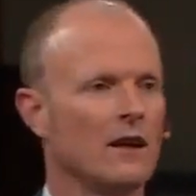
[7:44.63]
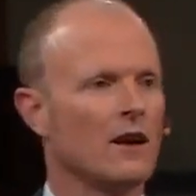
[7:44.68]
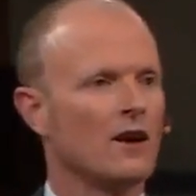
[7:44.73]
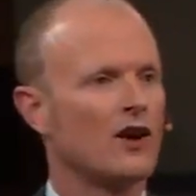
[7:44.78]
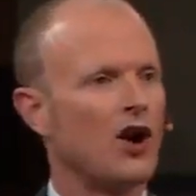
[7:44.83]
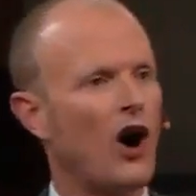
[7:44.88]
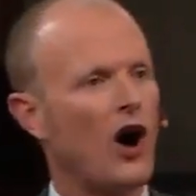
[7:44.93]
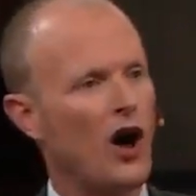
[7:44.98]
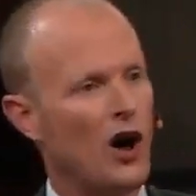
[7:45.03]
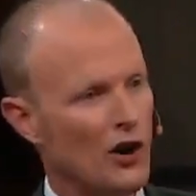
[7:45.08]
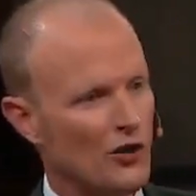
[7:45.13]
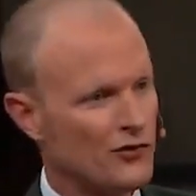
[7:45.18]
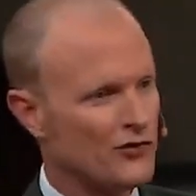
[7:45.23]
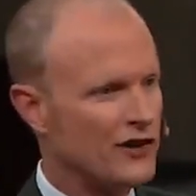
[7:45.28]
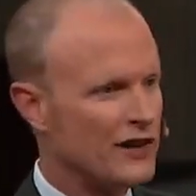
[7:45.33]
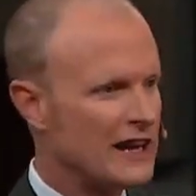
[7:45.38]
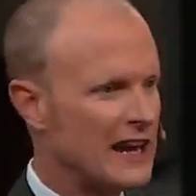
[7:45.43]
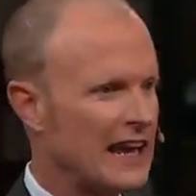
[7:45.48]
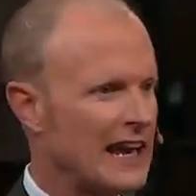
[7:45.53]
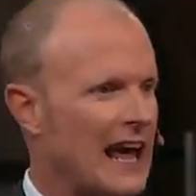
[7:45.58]
calls
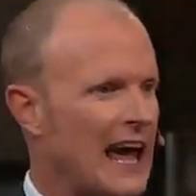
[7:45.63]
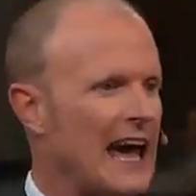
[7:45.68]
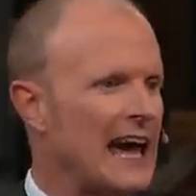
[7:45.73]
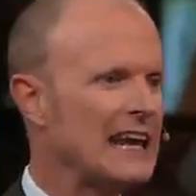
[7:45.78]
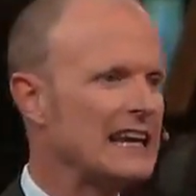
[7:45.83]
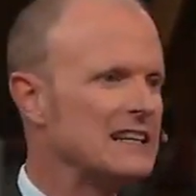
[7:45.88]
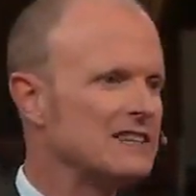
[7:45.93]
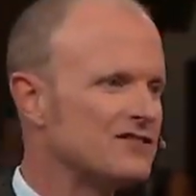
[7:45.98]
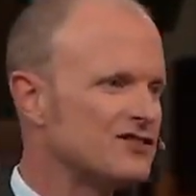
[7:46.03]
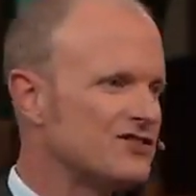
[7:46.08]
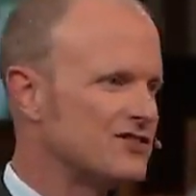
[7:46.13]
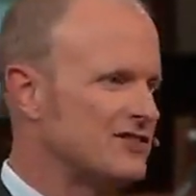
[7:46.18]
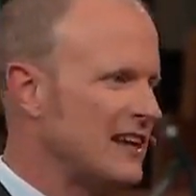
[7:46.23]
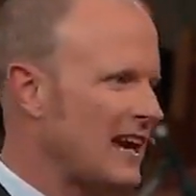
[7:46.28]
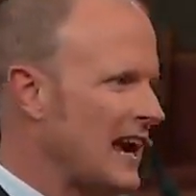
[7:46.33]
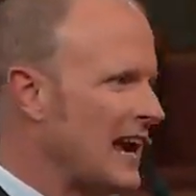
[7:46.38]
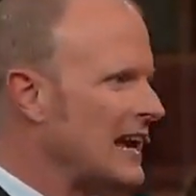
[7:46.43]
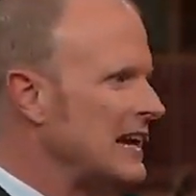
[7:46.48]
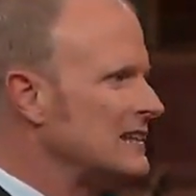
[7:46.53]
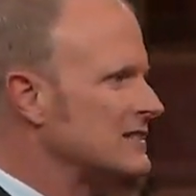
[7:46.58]
the United
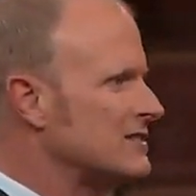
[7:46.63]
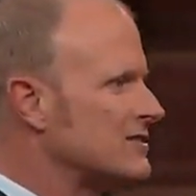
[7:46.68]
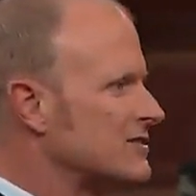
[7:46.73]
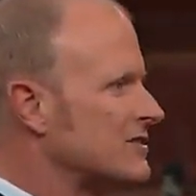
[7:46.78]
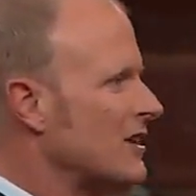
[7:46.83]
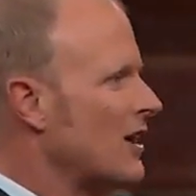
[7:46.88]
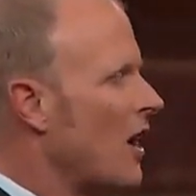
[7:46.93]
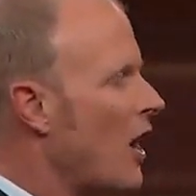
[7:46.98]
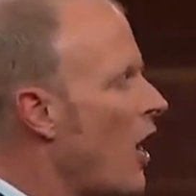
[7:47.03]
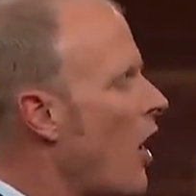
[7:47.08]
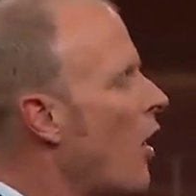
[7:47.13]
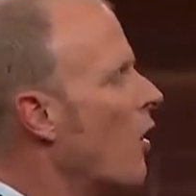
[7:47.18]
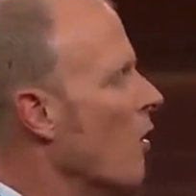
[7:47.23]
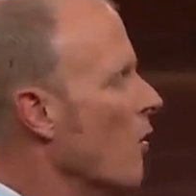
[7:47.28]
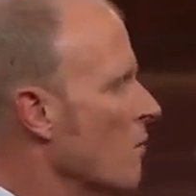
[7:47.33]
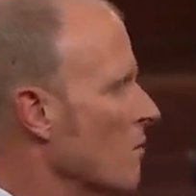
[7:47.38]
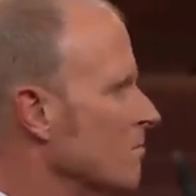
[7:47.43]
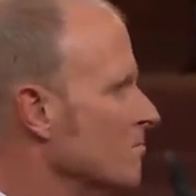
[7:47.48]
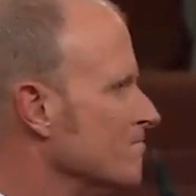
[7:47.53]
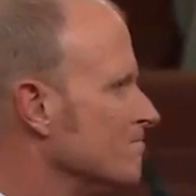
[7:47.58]
States home.